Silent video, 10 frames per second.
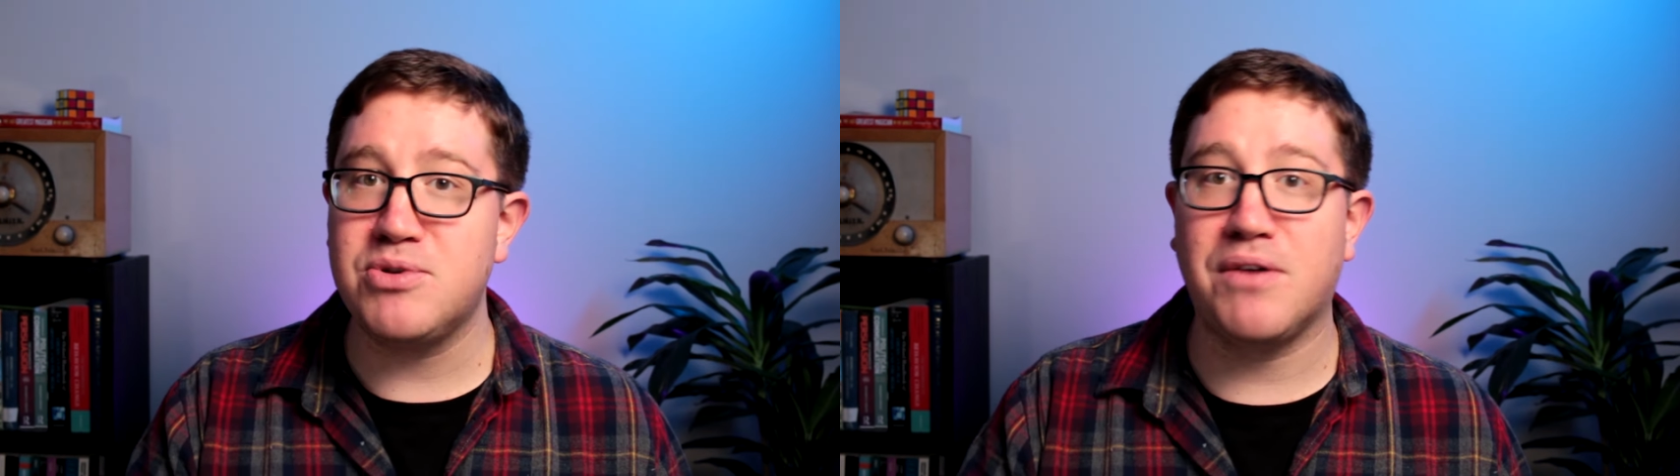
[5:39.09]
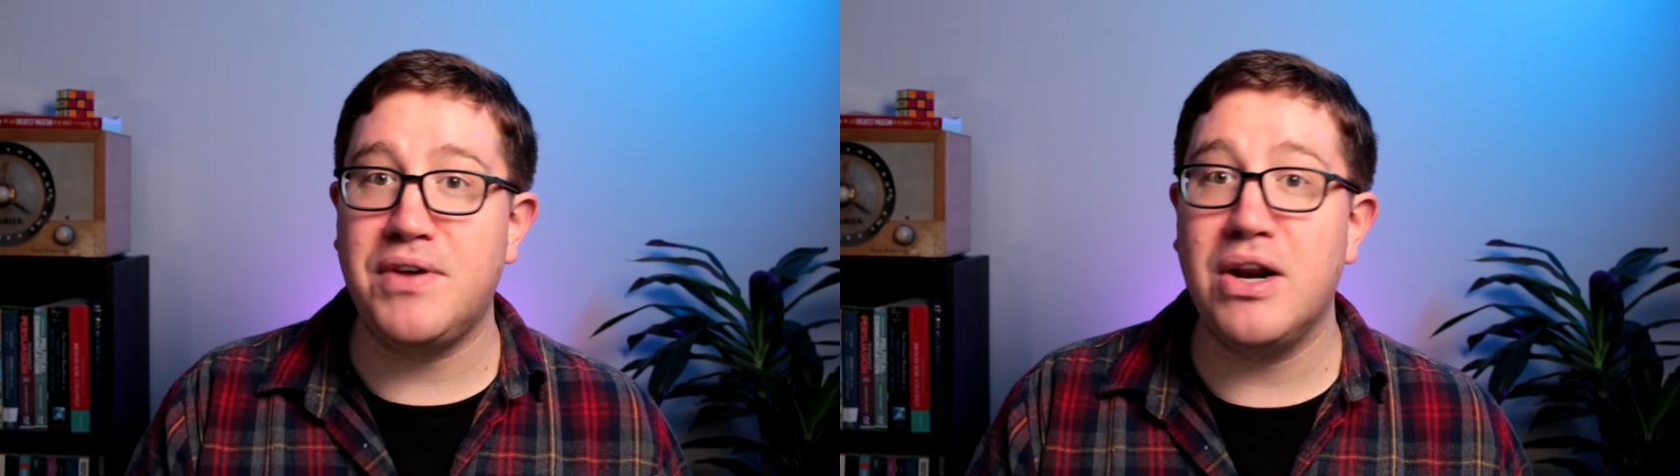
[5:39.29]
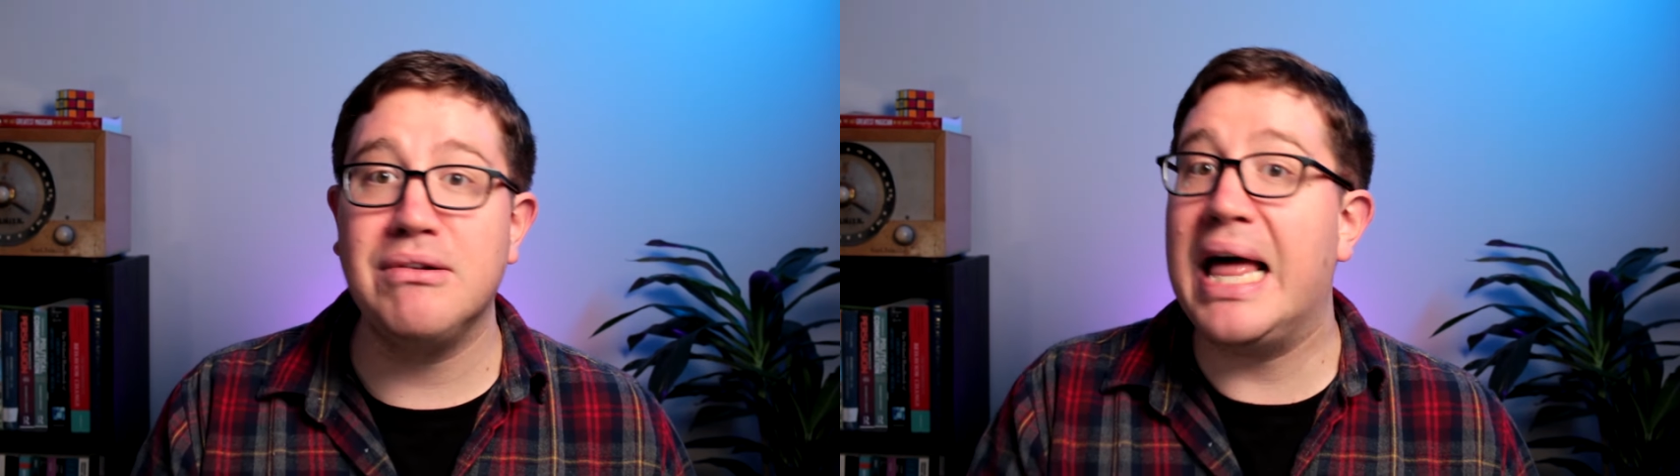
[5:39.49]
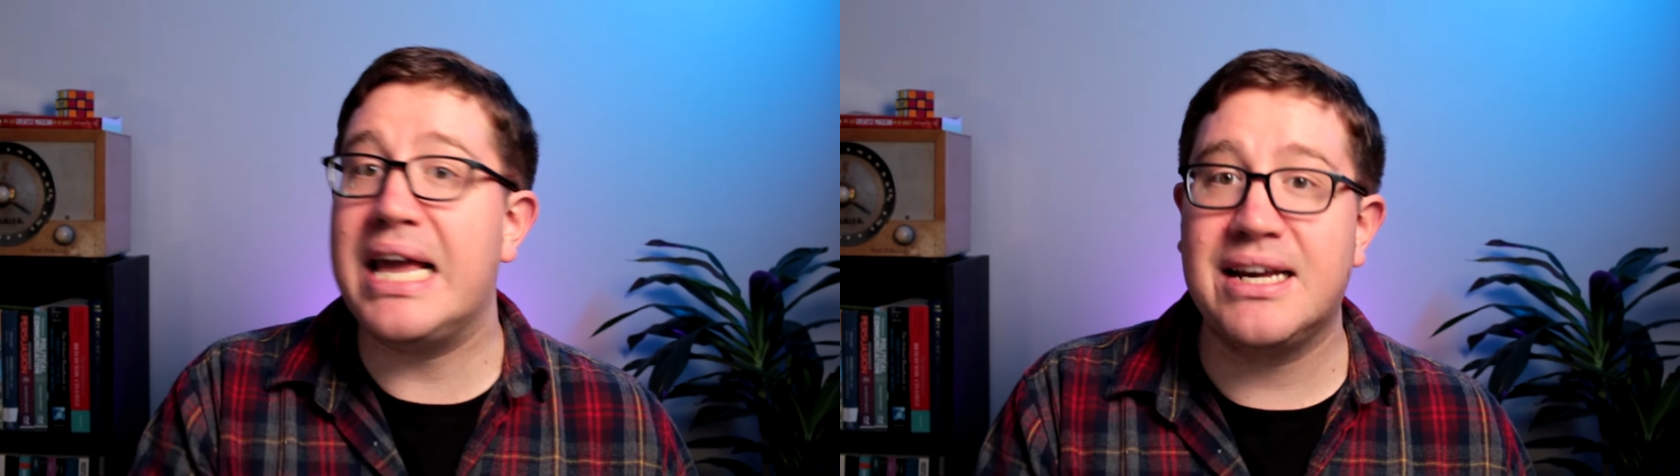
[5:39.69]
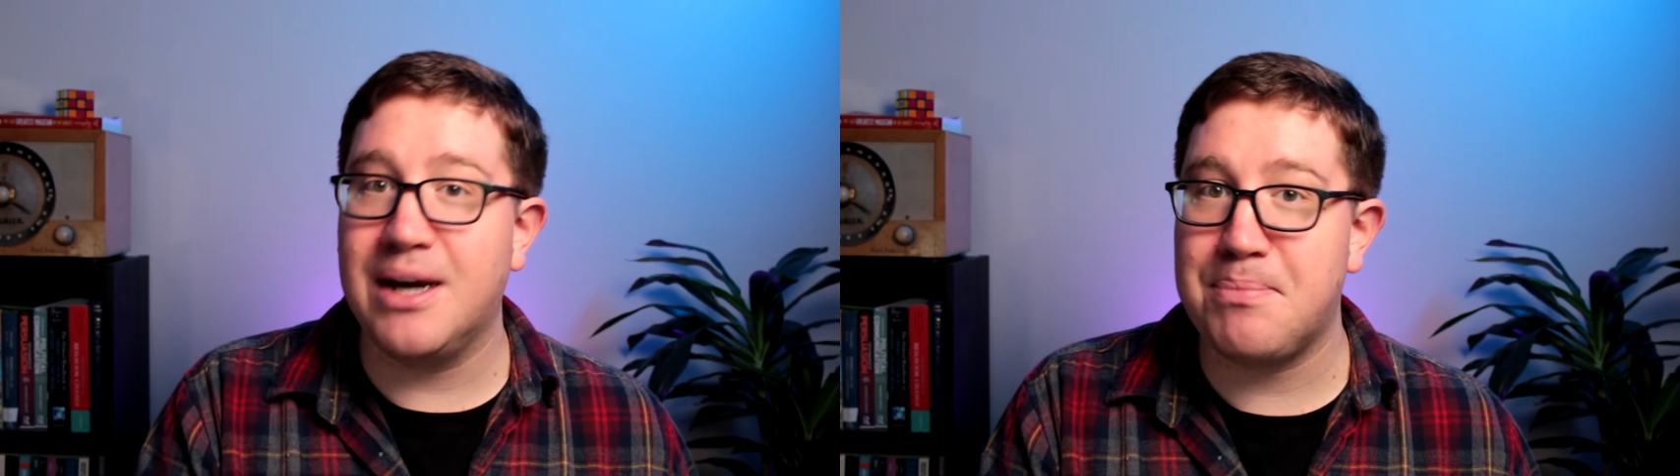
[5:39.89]
Or if you don't
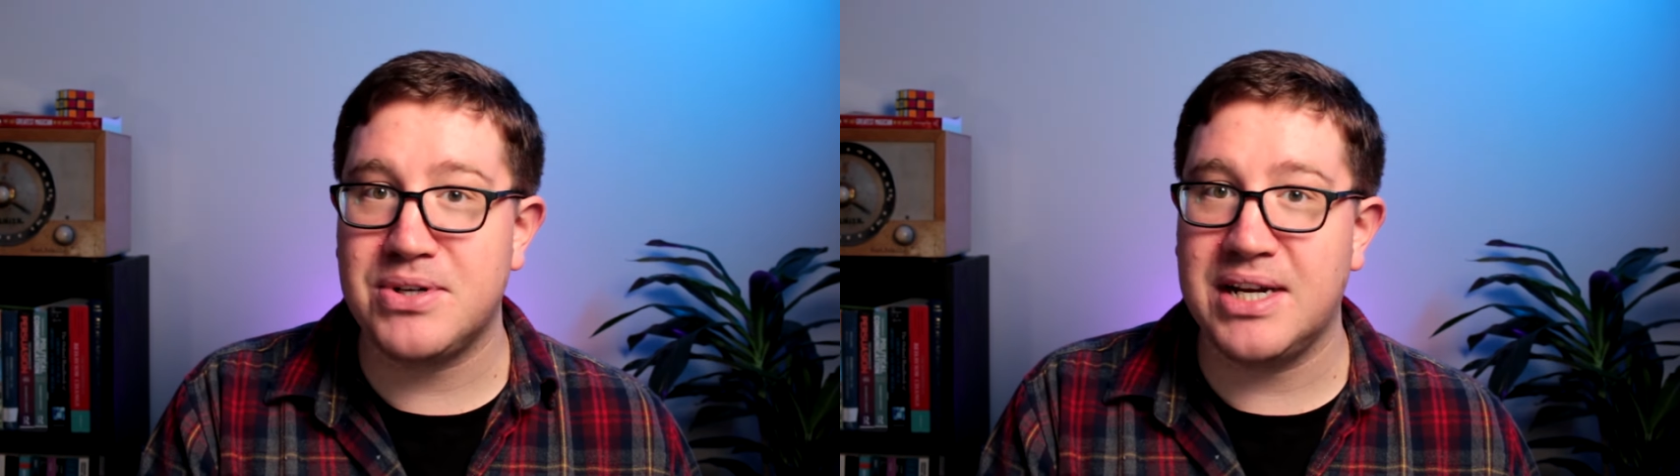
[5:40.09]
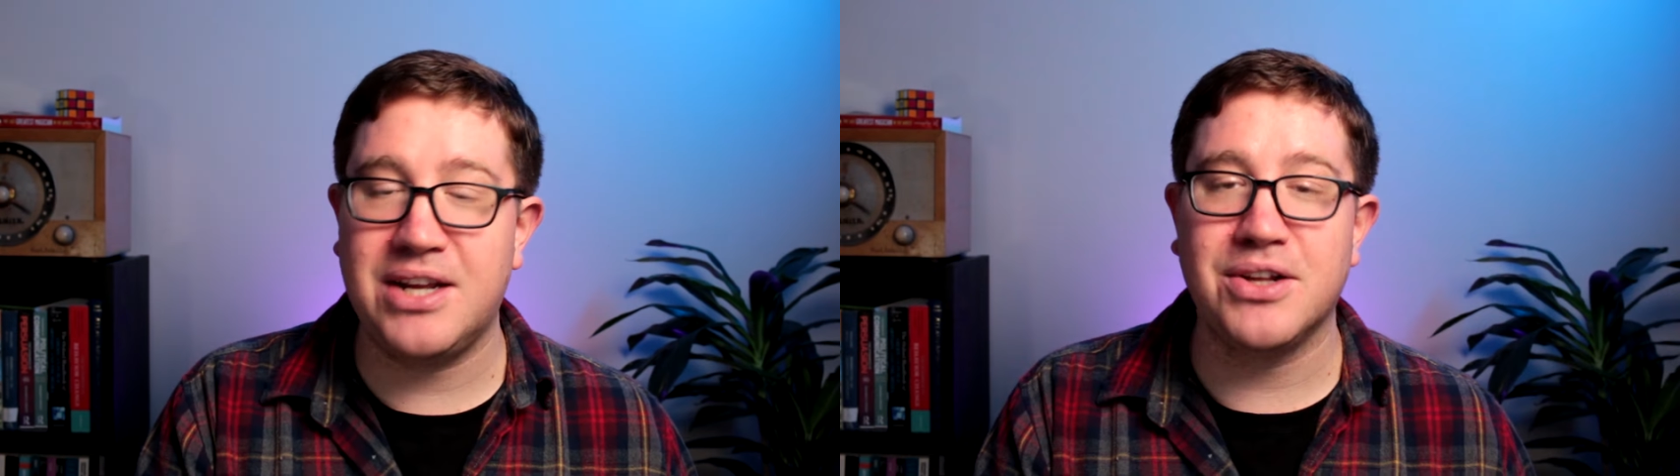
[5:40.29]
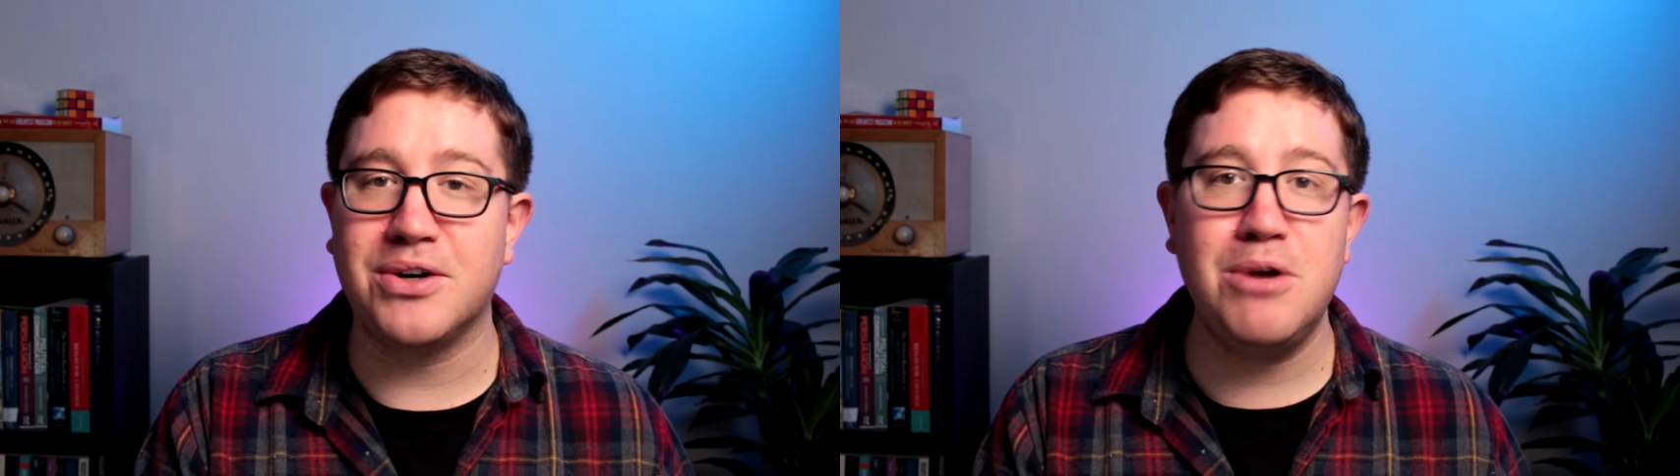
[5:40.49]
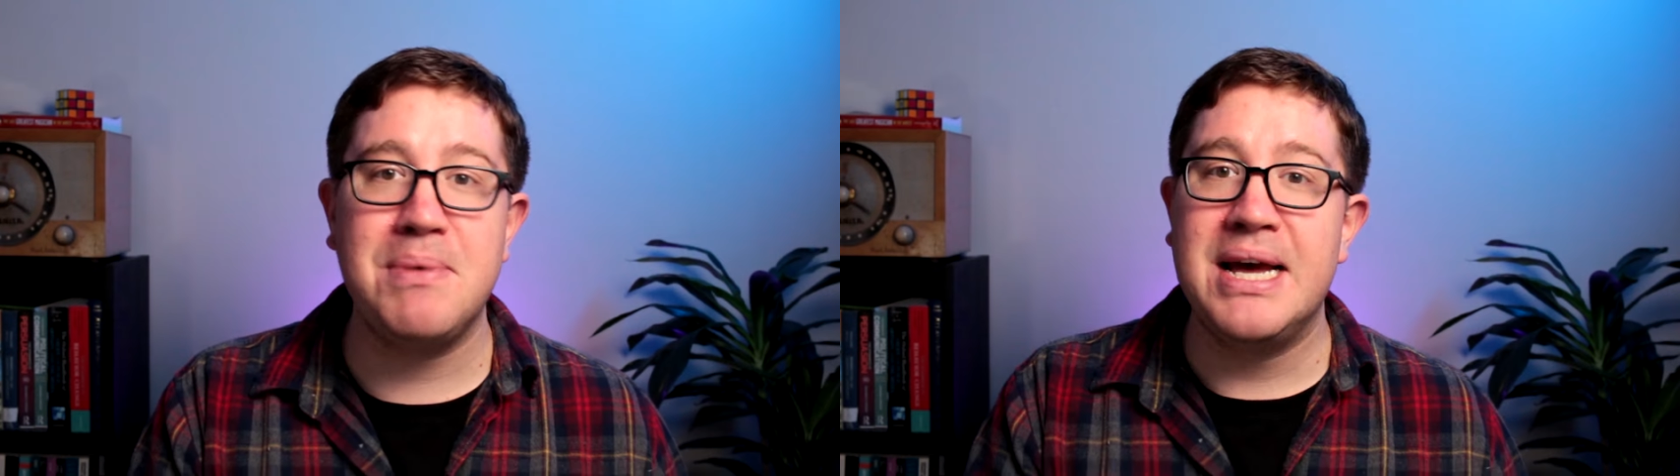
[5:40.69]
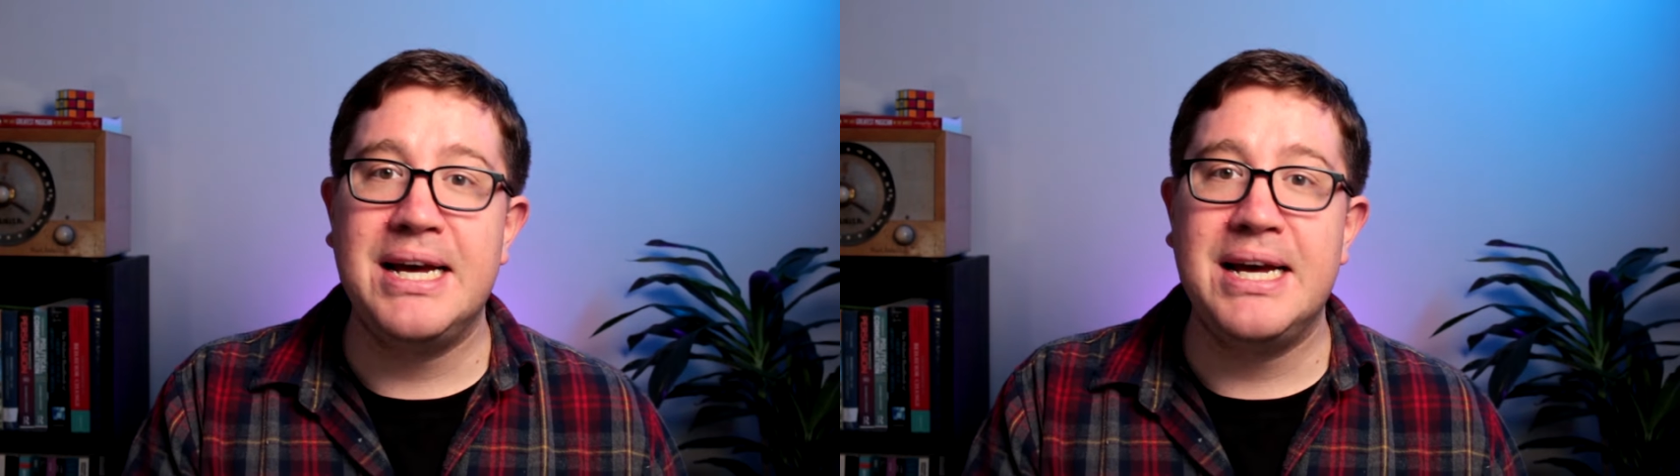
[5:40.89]
like a particular group,